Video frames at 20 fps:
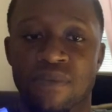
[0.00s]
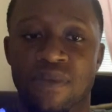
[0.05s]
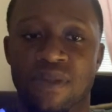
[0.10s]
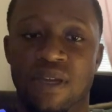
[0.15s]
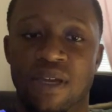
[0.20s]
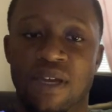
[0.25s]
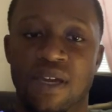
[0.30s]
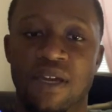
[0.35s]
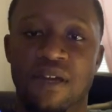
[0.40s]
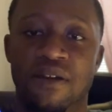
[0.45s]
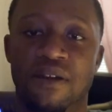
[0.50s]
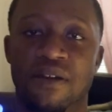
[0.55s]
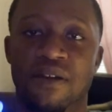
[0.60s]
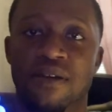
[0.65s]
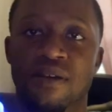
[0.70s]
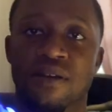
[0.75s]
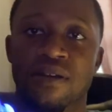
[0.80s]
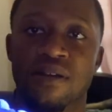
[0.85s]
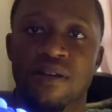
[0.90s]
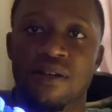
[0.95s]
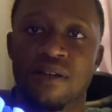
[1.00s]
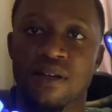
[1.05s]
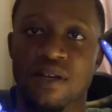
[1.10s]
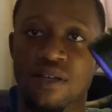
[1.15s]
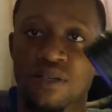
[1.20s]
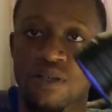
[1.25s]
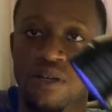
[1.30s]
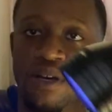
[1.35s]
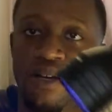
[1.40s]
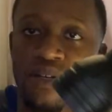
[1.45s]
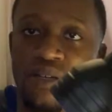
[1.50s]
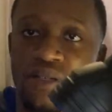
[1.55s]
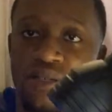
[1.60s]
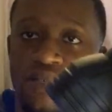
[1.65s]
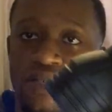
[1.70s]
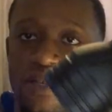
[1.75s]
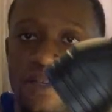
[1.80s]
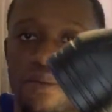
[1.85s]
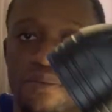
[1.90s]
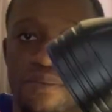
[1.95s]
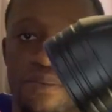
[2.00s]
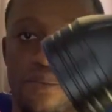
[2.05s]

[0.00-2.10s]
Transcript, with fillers: here, as y'all can see,